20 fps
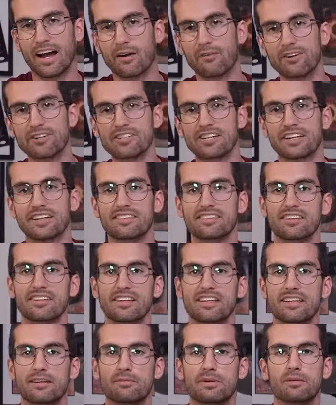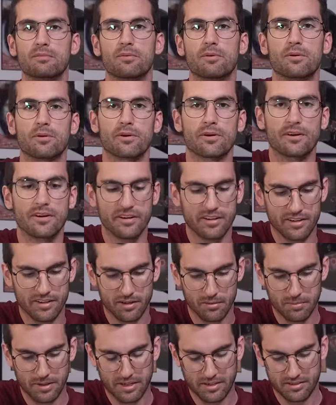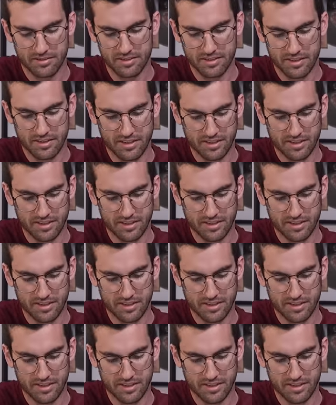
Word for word: I wish I could tell you a bit more about